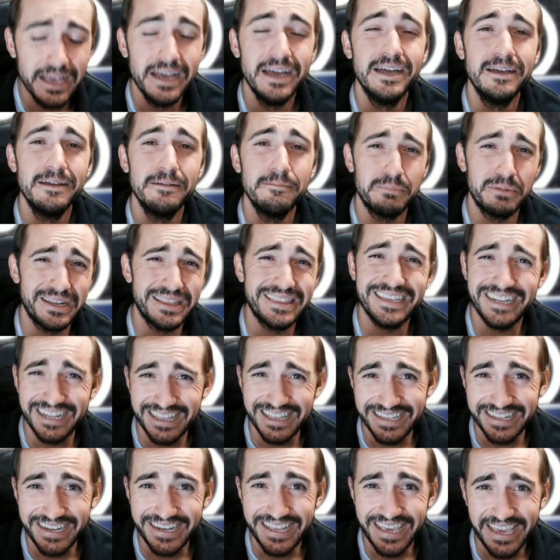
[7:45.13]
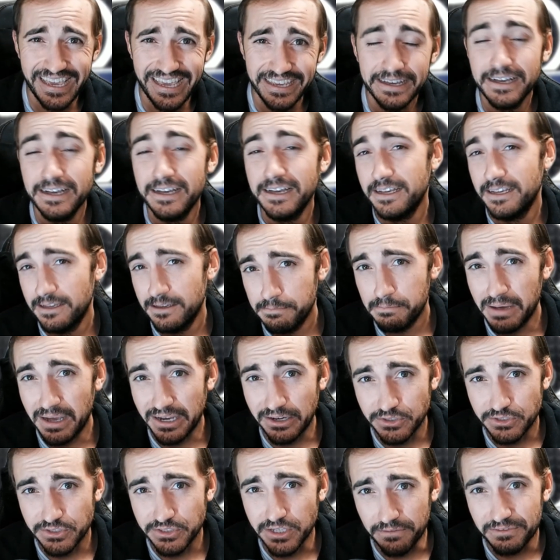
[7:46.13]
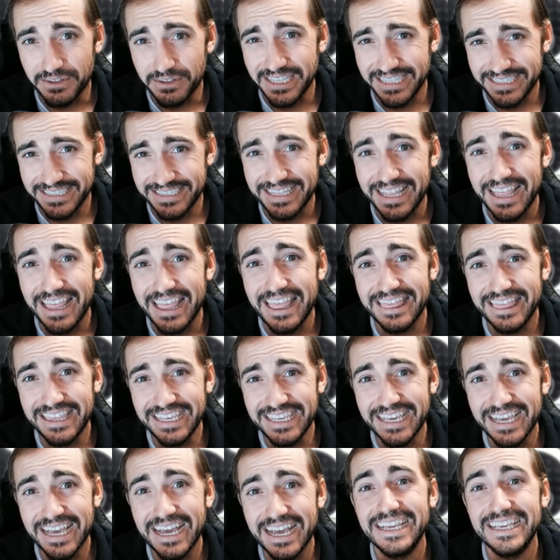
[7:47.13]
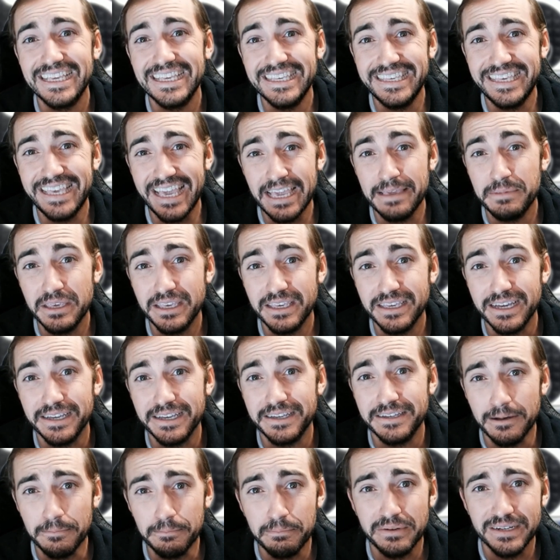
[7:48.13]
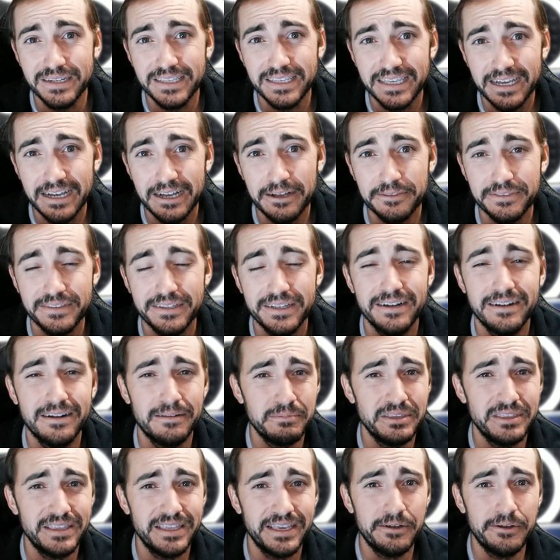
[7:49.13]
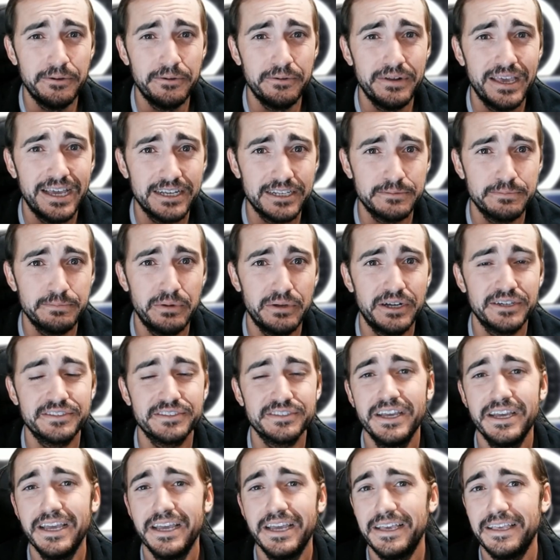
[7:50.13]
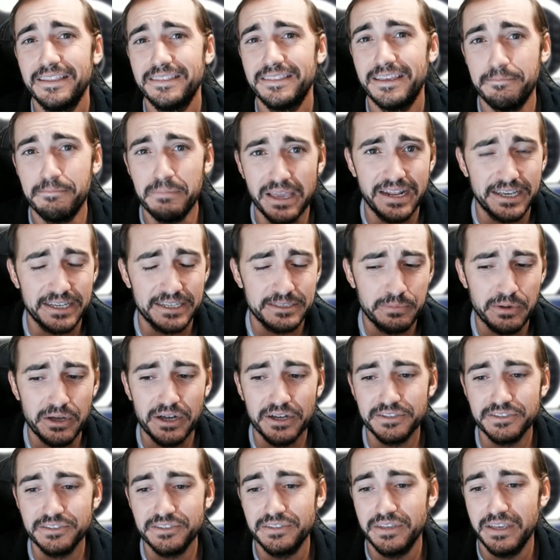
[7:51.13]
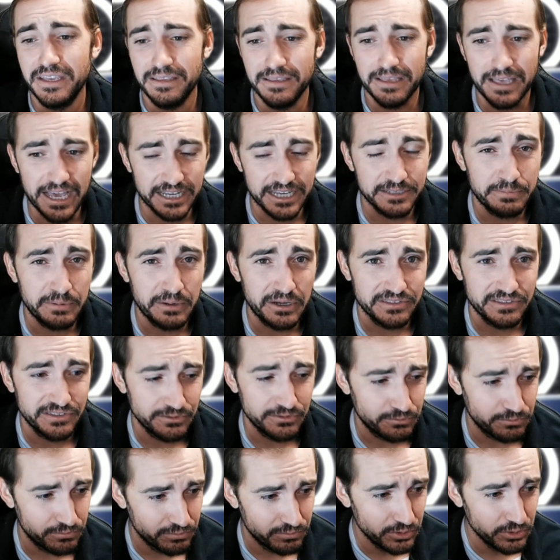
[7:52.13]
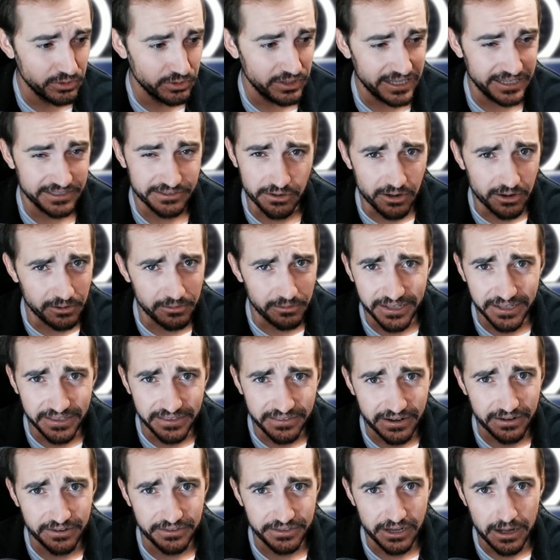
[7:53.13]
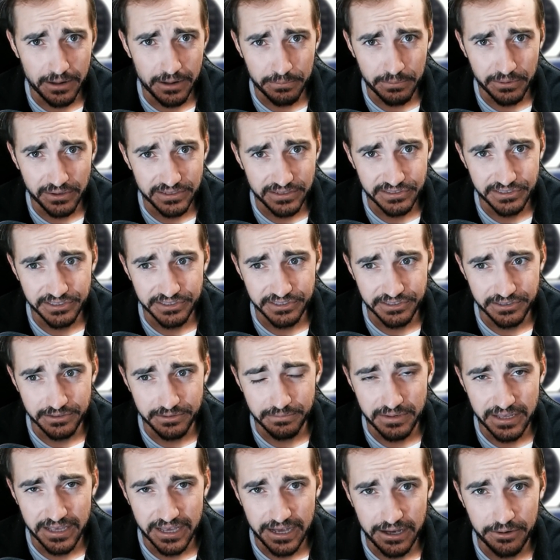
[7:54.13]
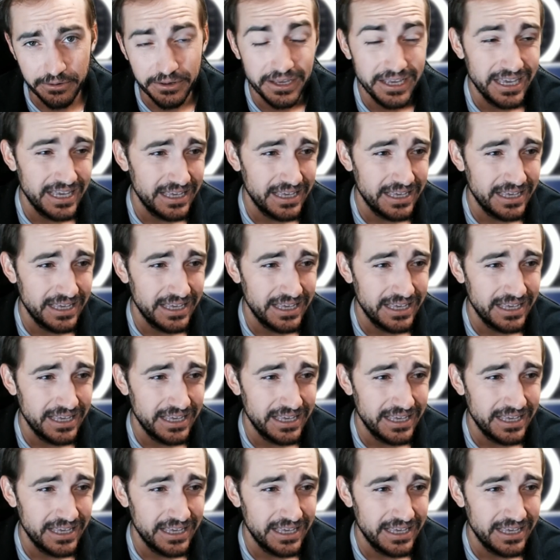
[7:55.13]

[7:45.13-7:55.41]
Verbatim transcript: But at the end of the day, Microsoft is the gaming company out there. I mean, they own Xbox. They made Xbox. Xbox is rooted. It's already there on the operating system now.